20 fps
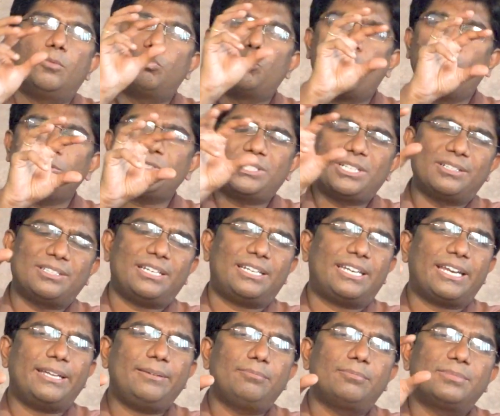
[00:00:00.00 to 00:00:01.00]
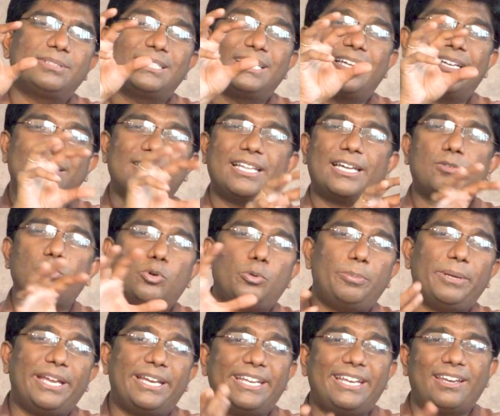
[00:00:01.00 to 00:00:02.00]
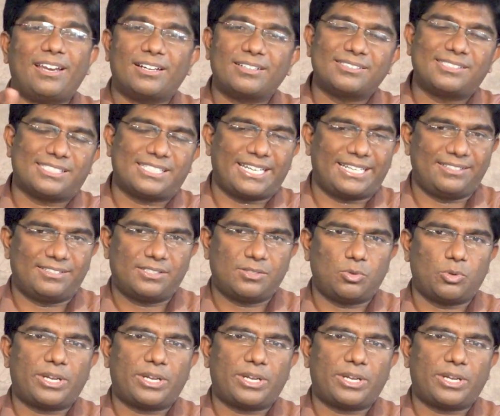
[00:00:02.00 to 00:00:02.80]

most of the time there won't be any lung signs.